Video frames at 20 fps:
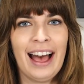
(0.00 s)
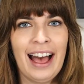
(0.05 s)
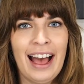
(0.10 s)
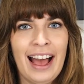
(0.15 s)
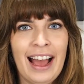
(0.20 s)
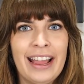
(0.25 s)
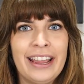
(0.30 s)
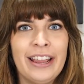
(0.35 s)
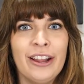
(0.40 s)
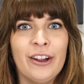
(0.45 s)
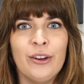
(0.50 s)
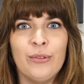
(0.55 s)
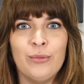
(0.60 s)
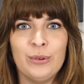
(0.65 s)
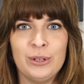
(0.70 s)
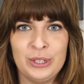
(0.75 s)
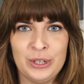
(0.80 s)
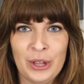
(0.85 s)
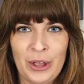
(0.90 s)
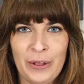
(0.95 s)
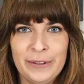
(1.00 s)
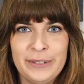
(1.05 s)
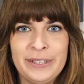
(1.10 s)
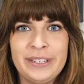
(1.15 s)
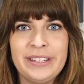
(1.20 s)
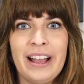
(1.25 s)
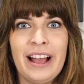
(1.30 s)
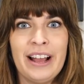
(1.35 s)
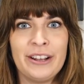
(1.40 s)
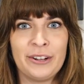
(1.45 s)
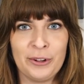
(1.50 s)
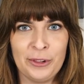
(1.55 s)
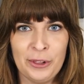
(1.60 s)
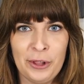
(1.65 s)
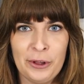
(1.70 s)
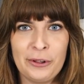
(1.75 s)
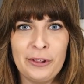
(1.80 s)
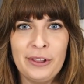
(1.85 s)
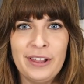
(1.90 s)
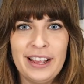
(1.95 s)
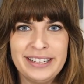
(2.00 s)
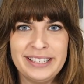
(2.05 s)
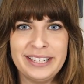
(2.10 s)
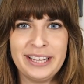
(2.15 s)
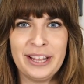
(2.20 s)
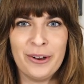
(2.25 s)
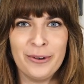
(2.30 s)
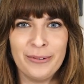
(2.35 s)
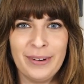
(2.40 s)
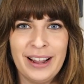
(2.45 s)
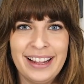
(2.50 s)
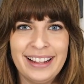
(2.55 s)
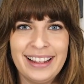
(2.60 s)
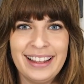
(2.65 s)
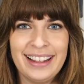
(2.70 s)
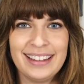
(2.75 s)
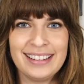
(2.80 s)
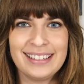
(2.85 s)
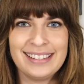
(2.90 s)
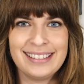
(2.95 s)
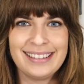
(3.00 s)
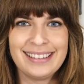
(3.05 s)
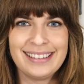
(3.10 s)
higher results on your local SEO rankings.